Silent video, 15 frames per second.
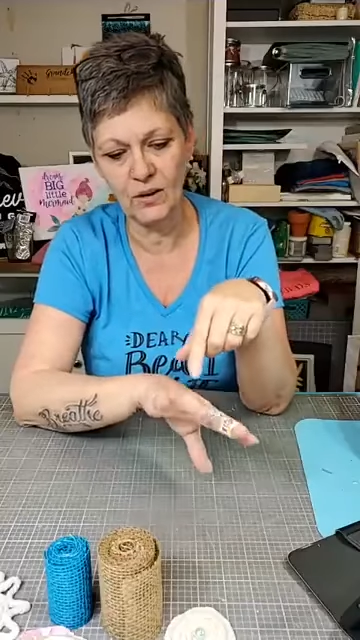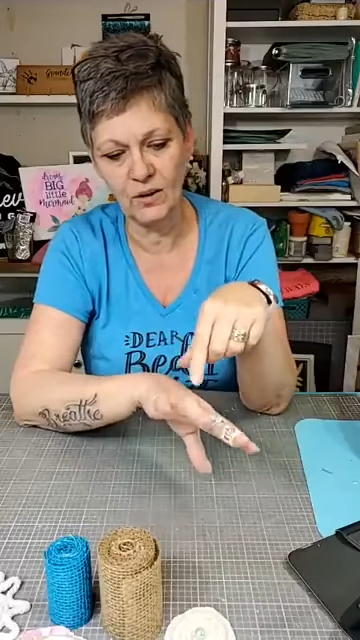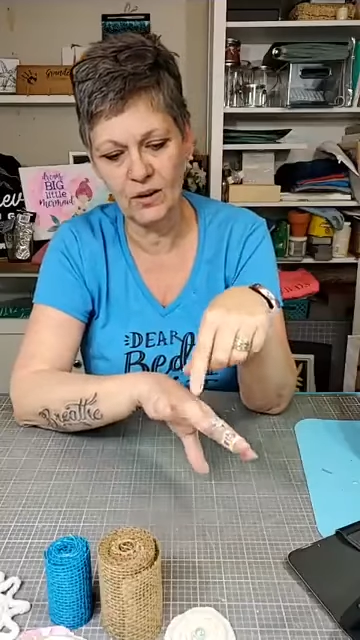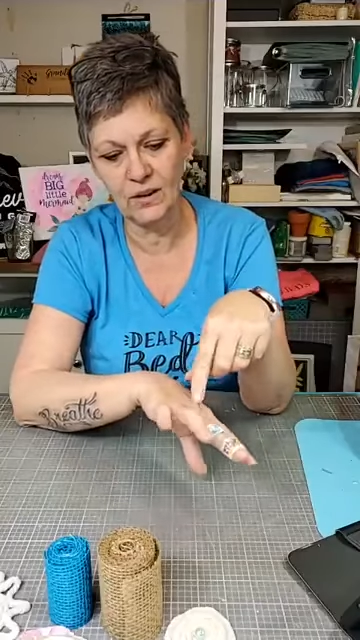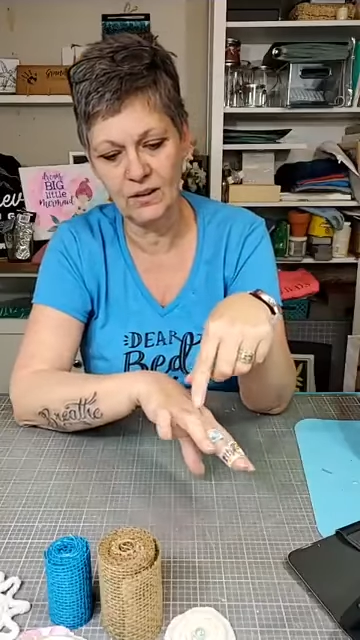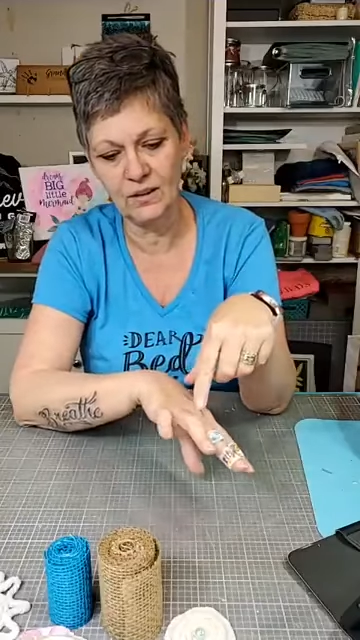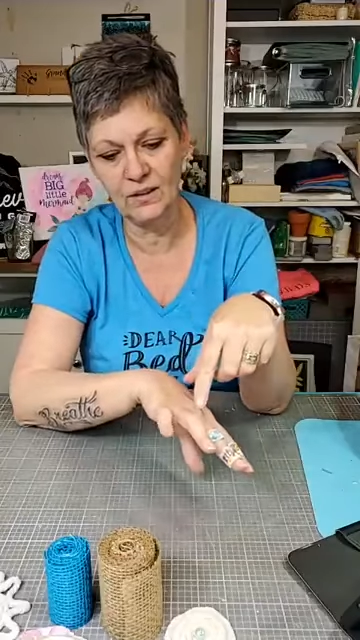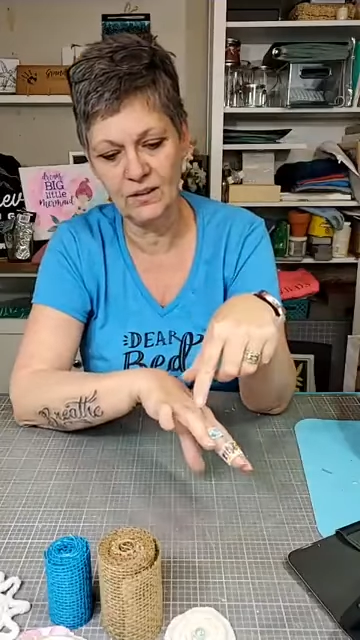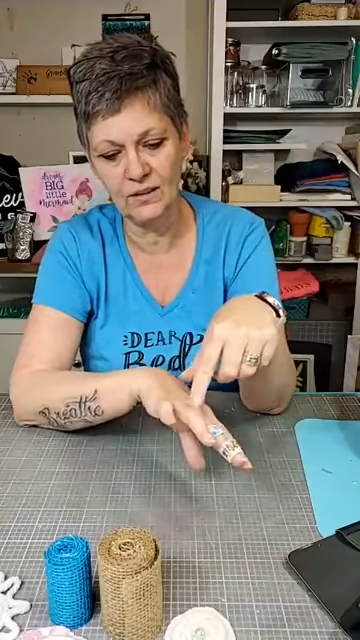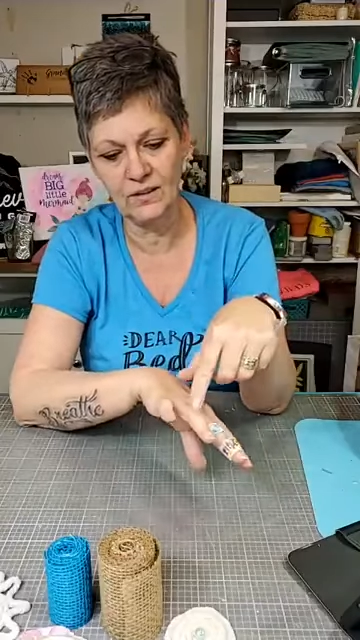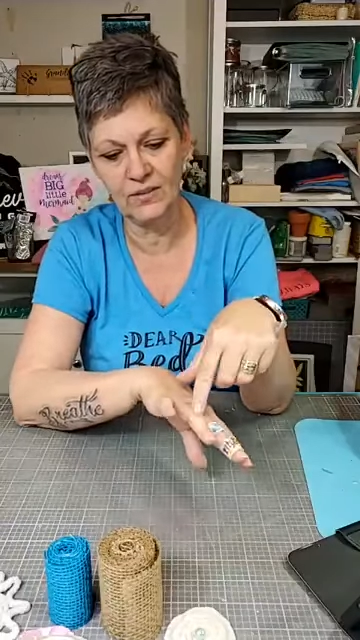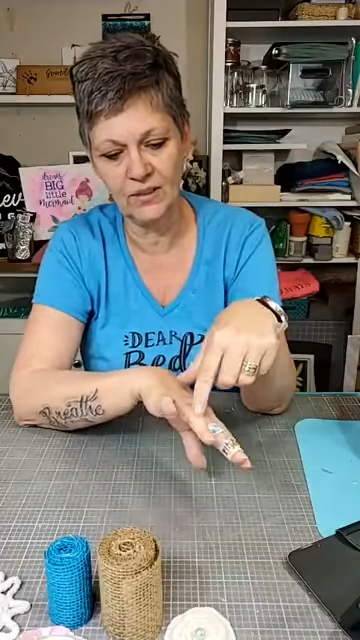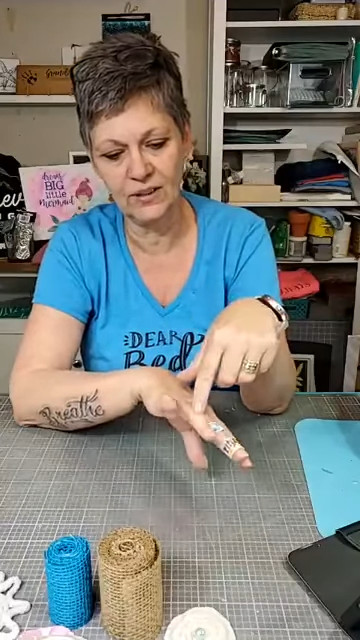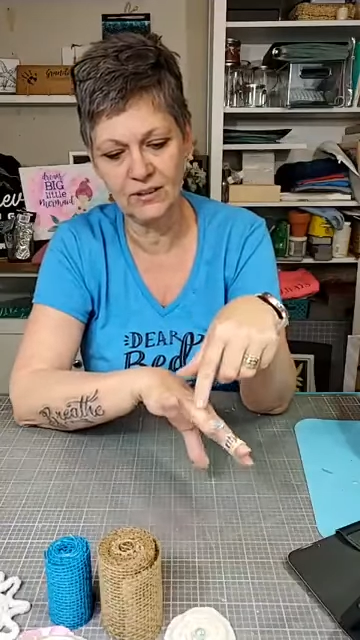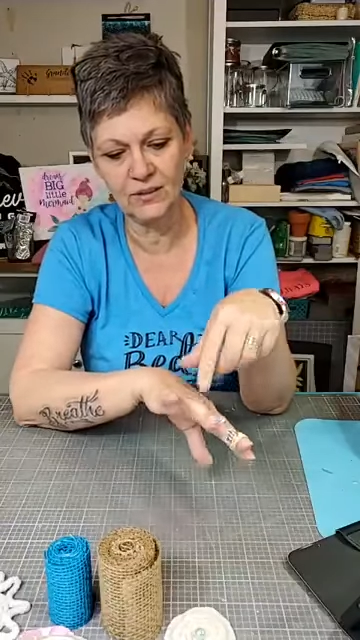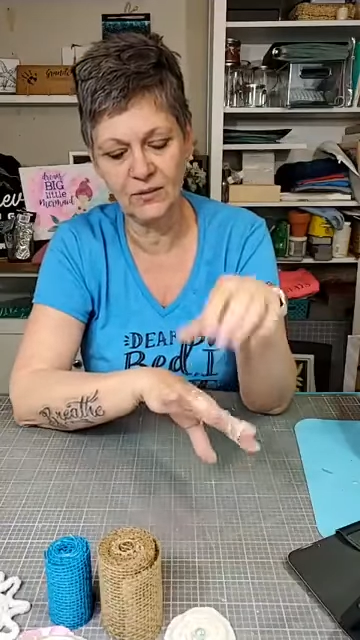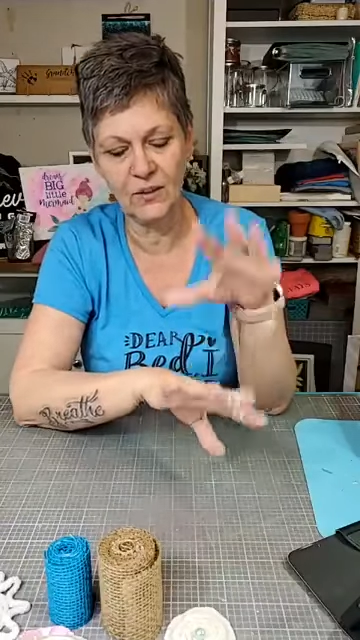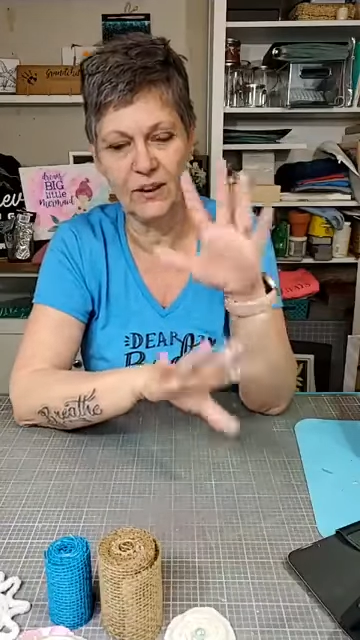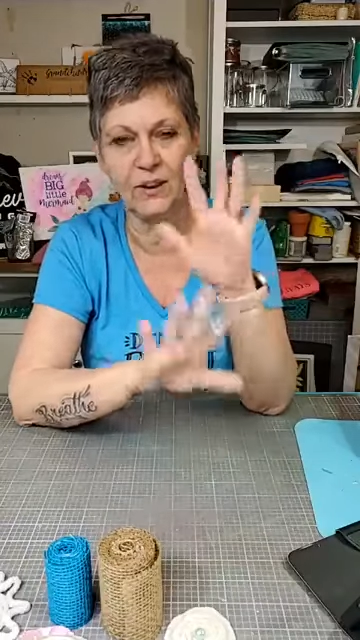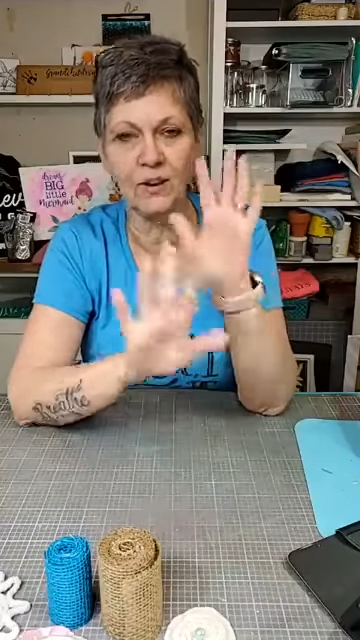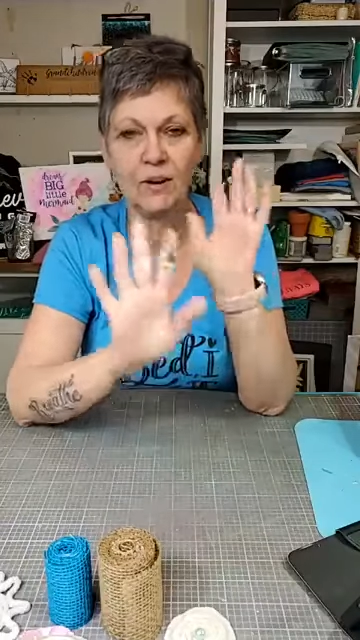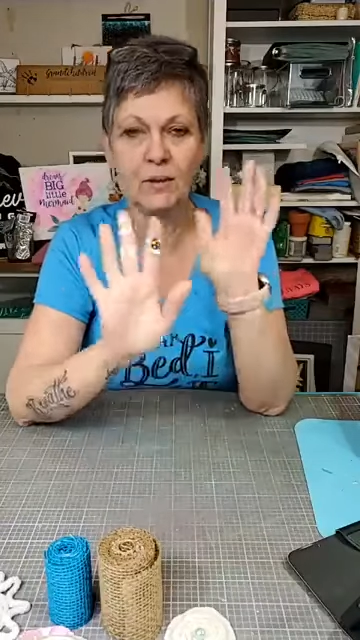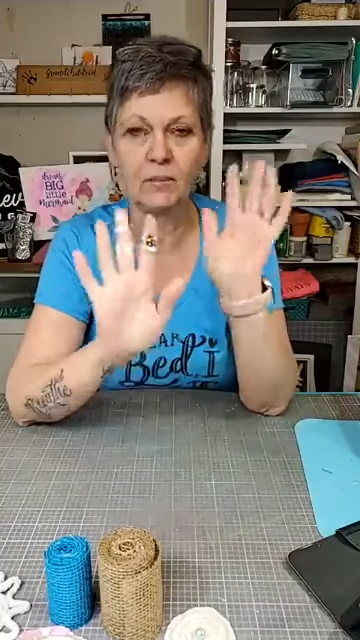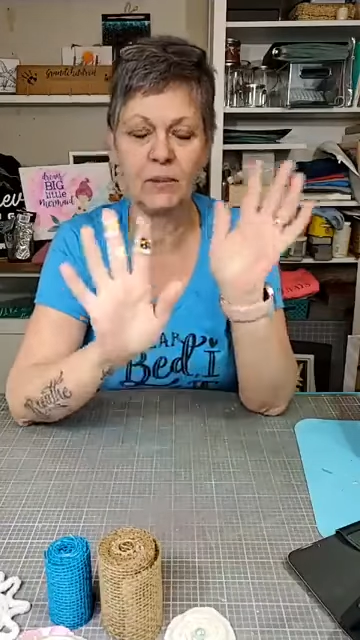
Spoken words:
on this finger,